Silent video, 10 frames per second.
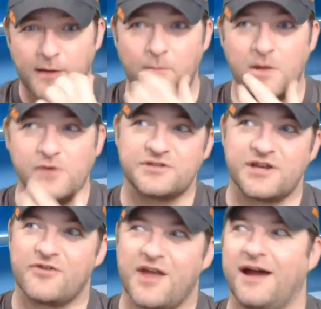
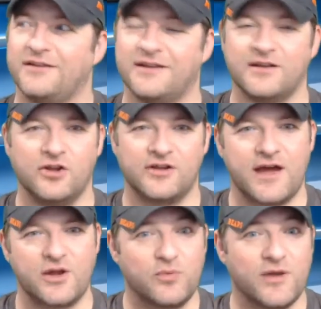Mojo kind of looked
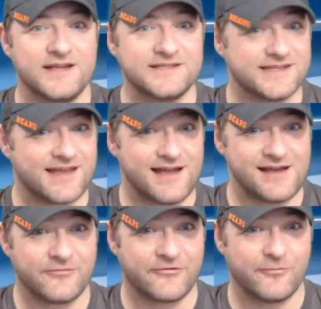out of place at
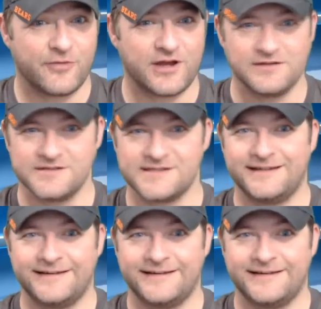times because